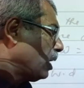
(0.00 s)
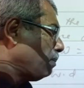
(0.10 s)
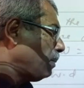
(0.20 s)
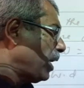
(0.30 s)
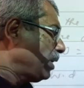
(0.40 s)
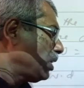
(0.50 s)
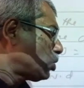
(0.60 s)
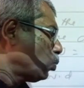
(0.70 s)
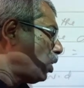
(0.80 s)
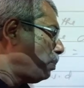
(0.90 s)
minus
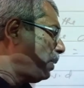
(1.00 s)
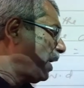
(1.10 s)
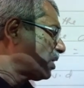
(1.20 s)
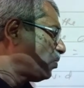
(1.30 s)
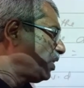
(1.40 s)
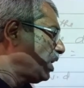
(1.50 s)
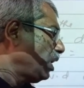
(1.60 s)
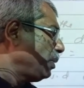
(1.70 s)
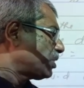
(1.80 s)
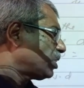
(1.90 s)
1 by x within
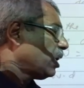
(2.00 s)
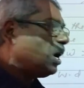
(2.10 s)
limits